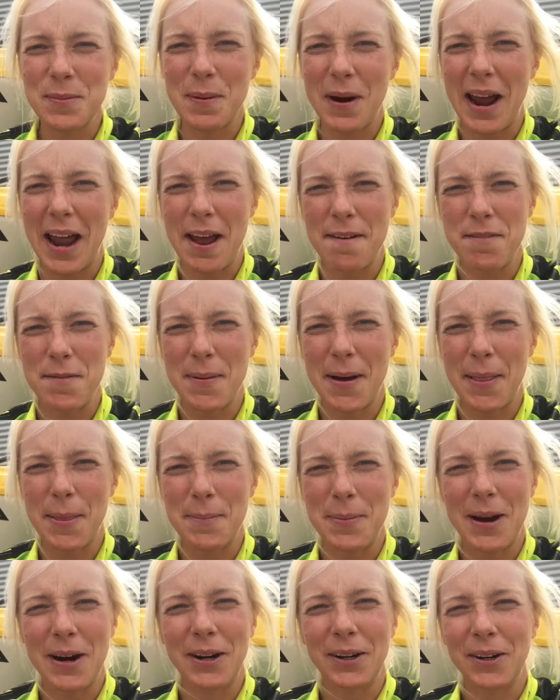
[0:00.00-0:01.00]
you might have about
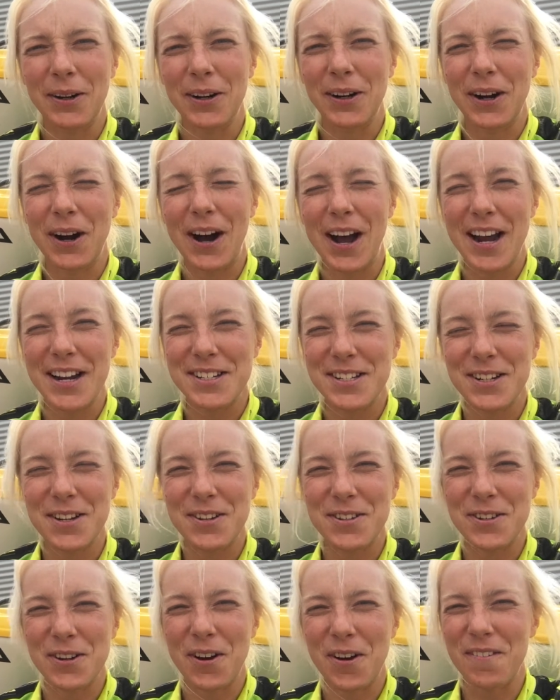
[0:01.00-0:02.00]
the Barracuda Kayaks you're
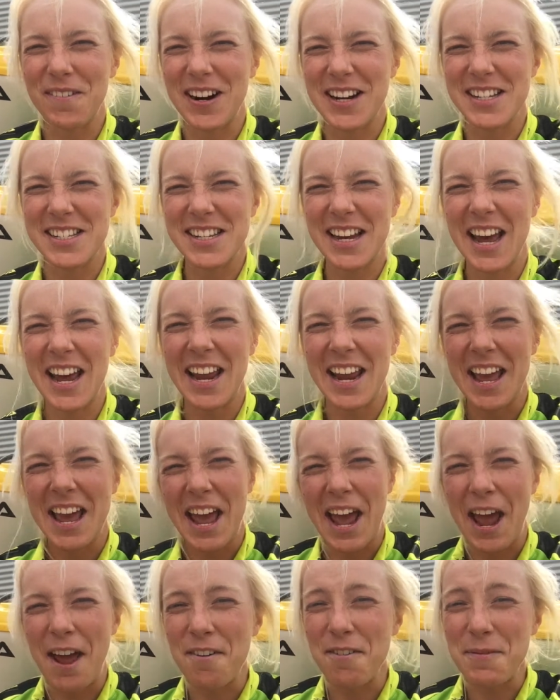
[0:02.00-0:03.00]
using on race day,
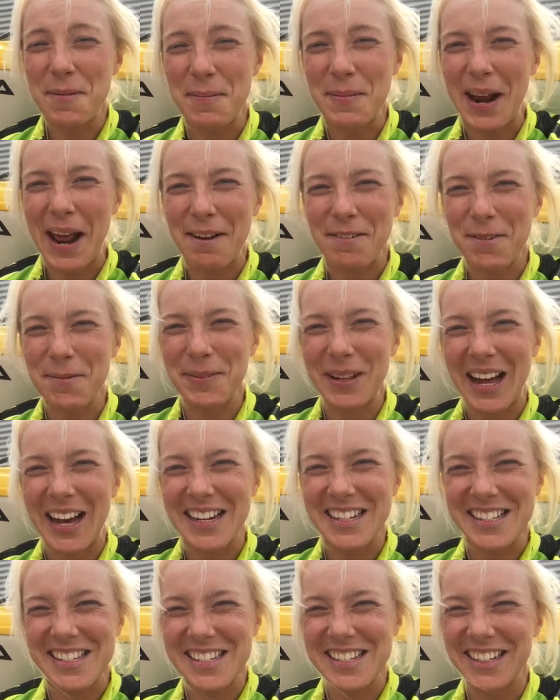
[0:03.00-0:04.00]
and remember to have a
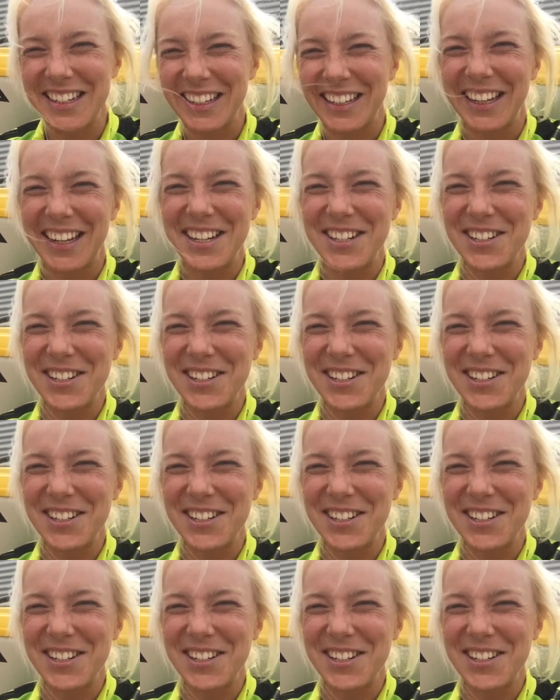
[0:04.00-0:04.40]
blast.